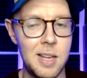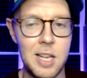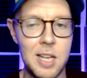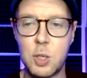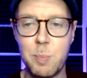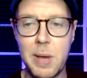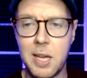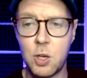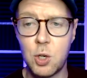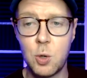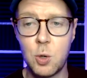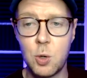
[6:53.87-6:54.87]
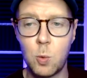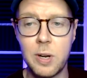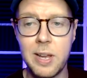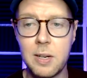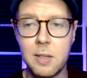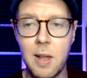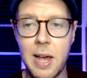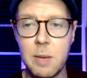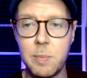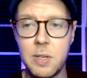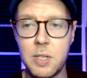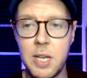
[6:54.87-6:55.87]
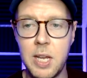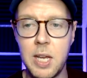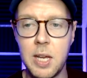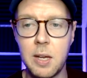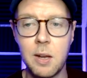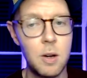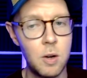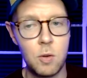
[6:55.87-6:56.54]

And just making sure we're in alignment here.